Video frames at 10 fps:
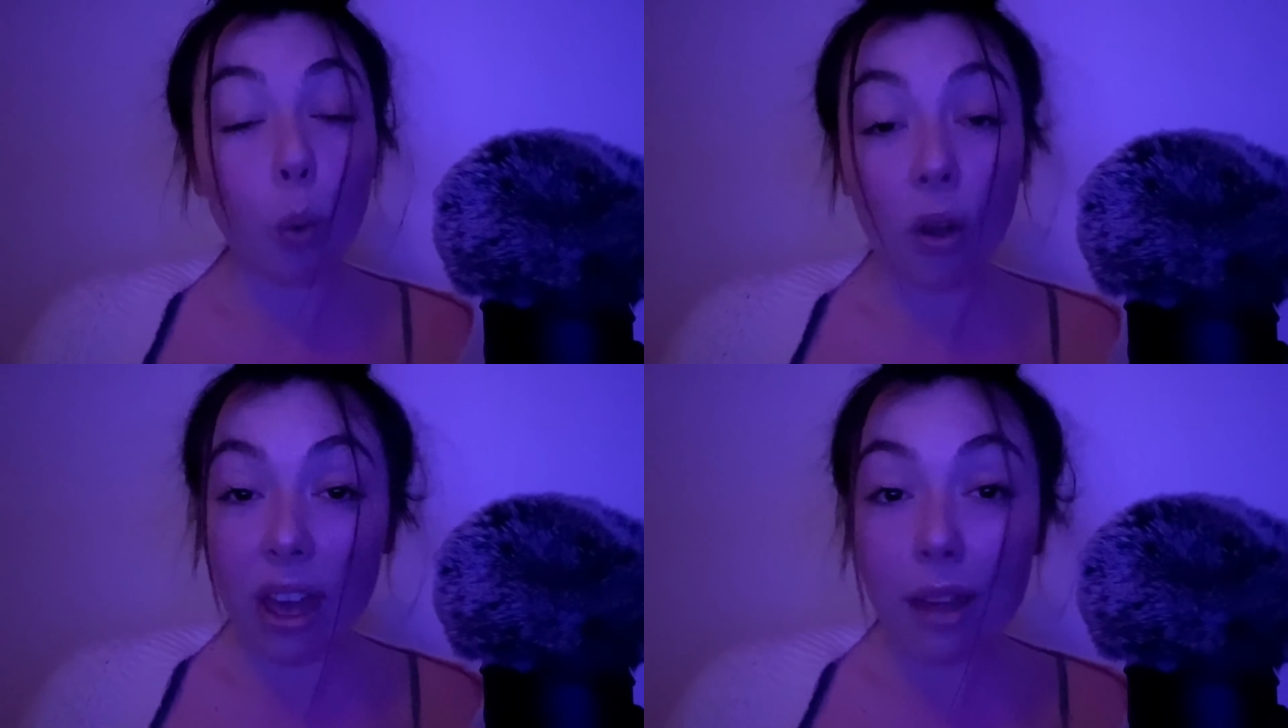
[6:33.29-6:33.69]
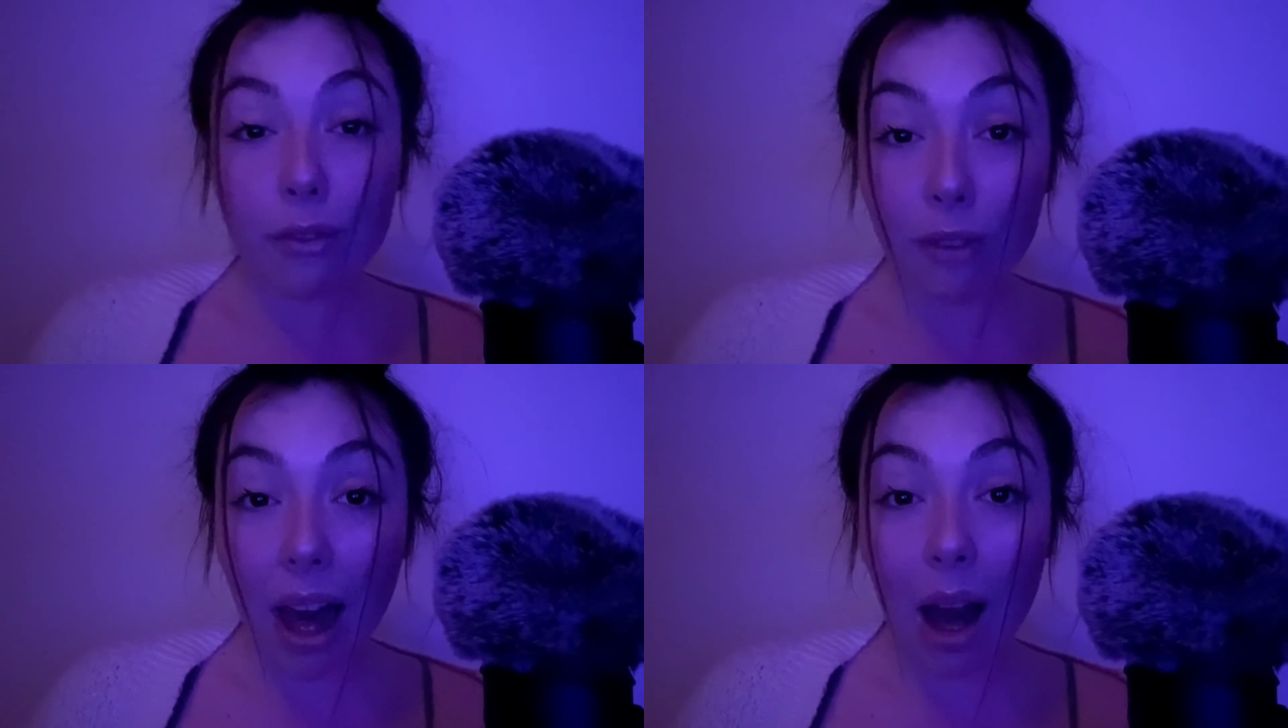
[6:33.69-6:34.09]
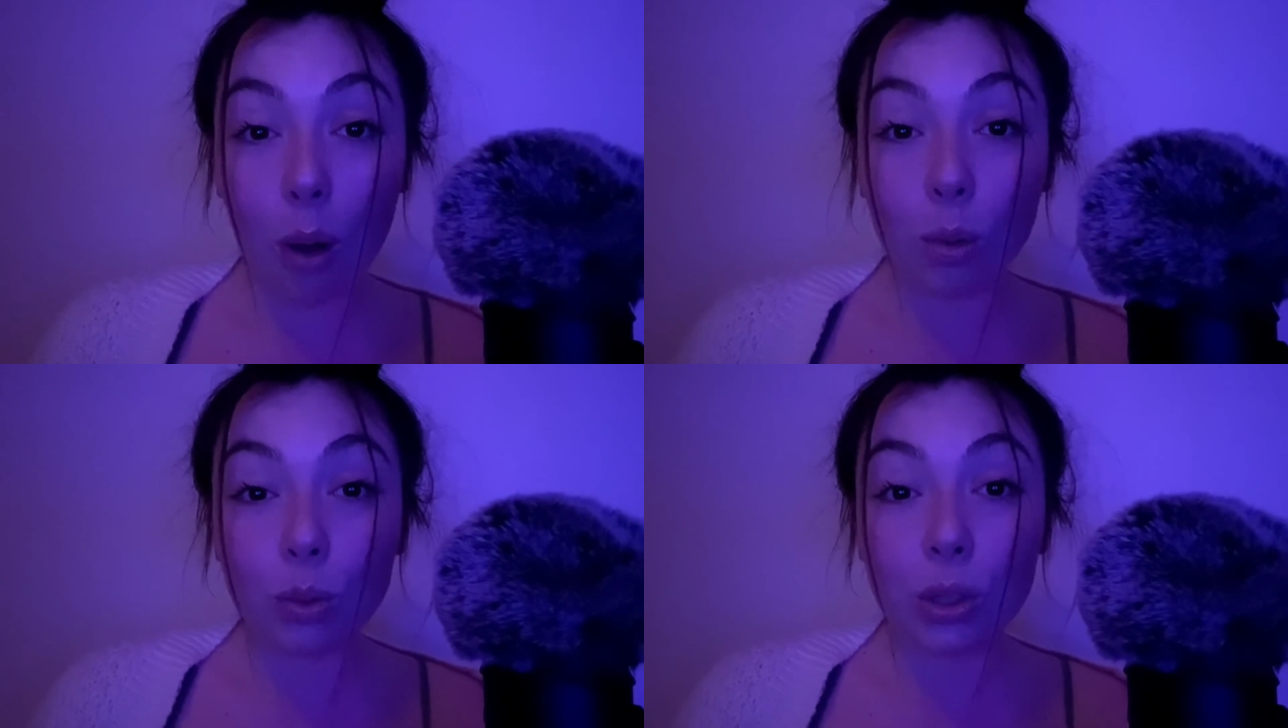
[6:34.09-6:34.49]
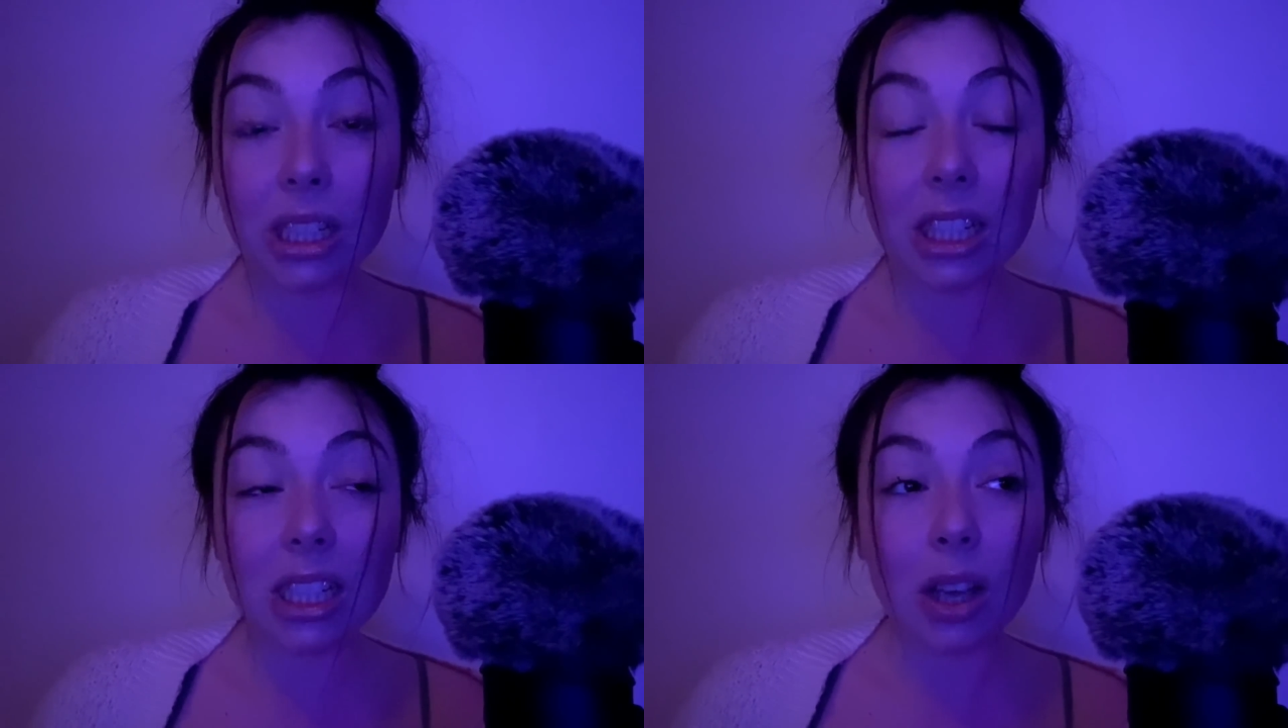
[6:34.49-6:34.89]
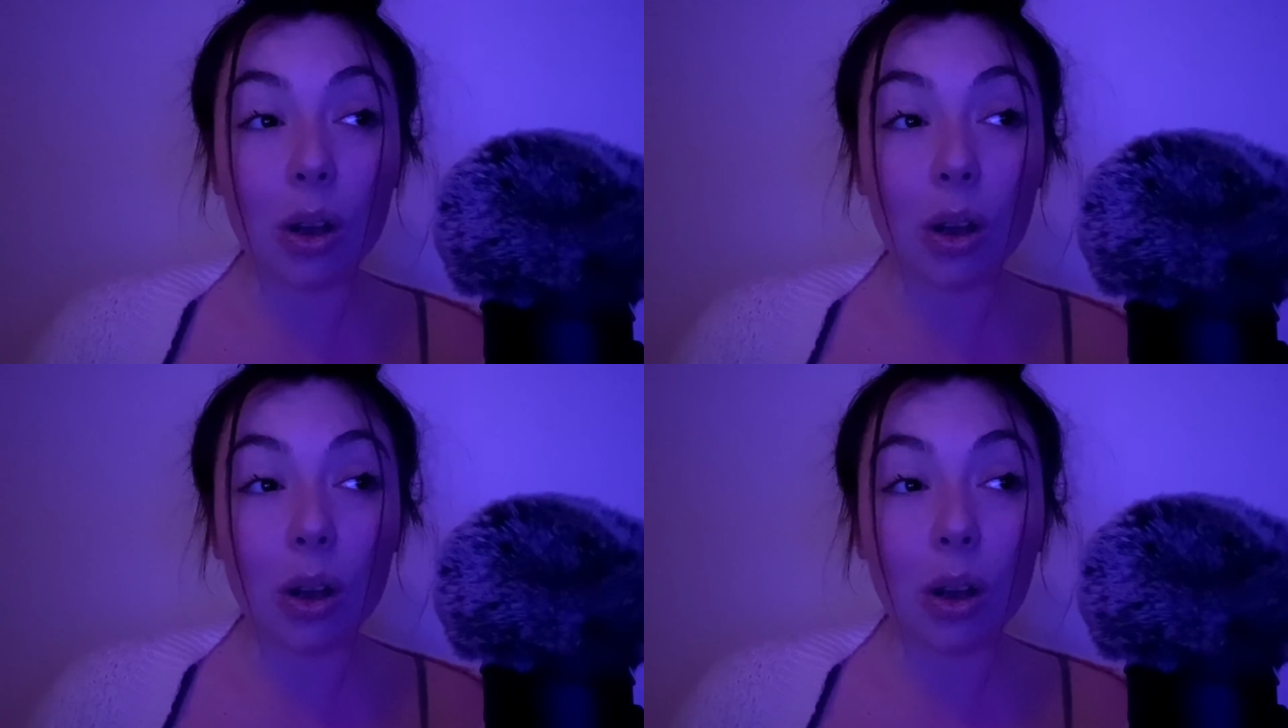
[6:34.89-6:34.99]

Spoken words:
what they found